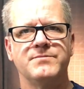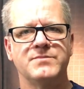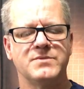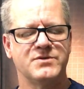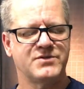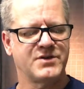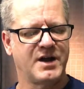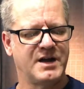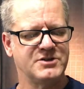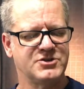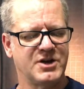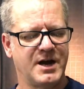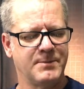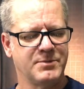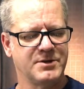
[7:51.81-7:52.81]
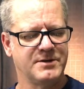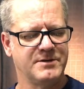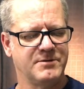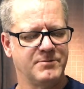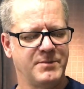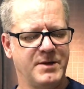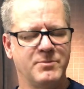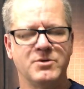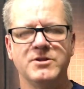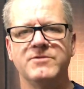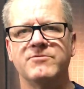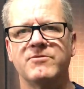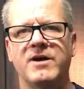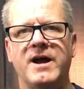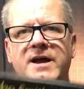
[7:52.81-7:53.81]
Scott Joplin on Maple
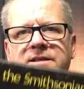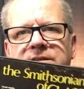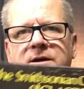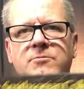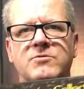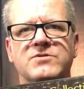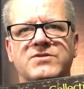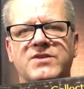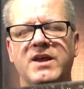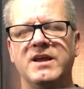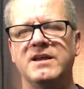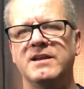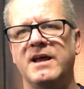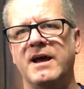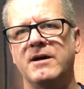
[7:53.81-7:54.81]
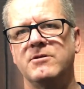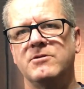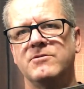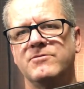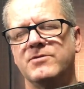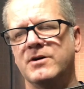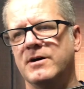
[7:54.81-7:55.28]
Leaf Rag that was taken out of